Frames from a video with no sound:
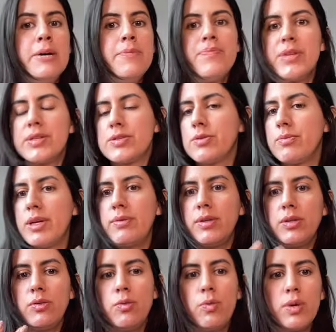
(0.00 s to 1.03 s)
so maybe
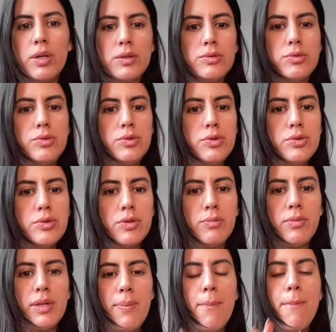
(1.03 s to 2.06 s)
you want to choose
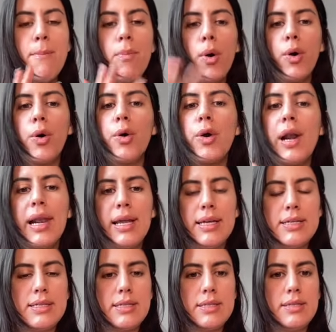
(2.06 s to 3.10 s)
someone more or
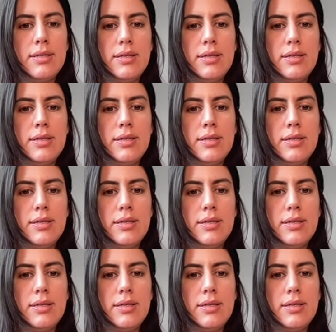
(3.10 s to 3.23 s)
less.